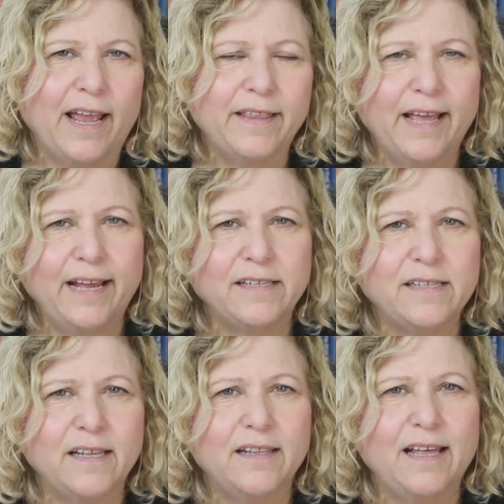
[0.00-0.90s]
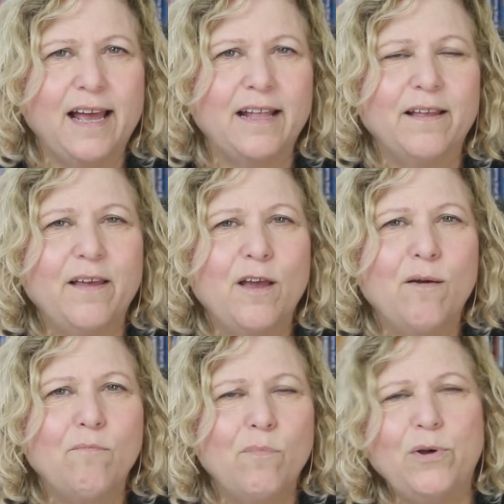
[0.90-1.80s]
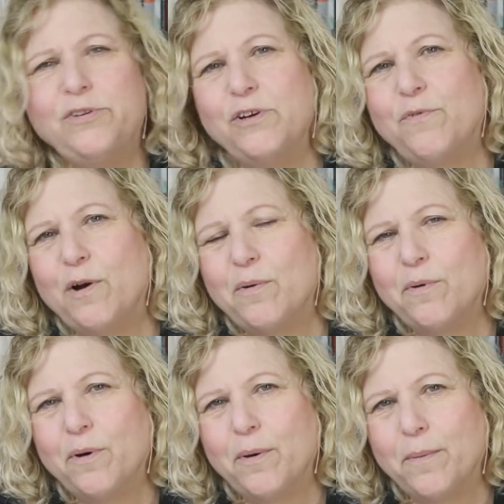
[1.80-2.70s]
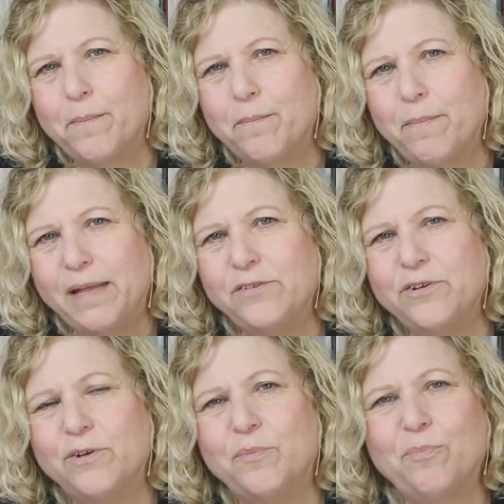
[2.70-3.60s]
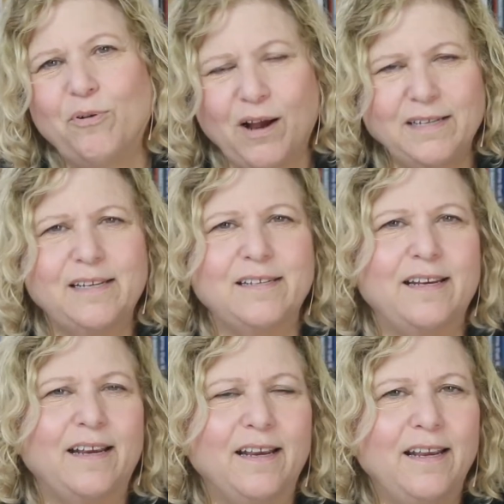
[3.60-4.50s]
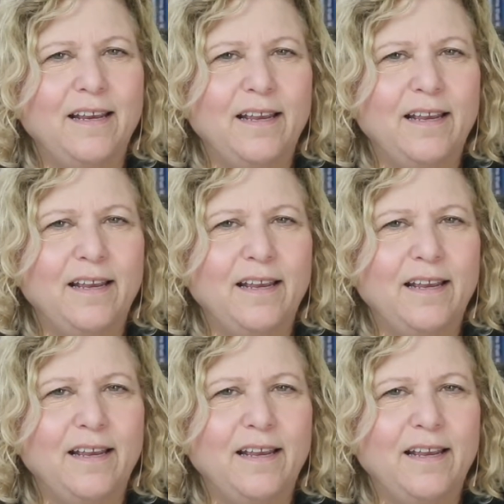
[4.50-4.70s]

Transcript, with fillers: and that's that most of our mental processing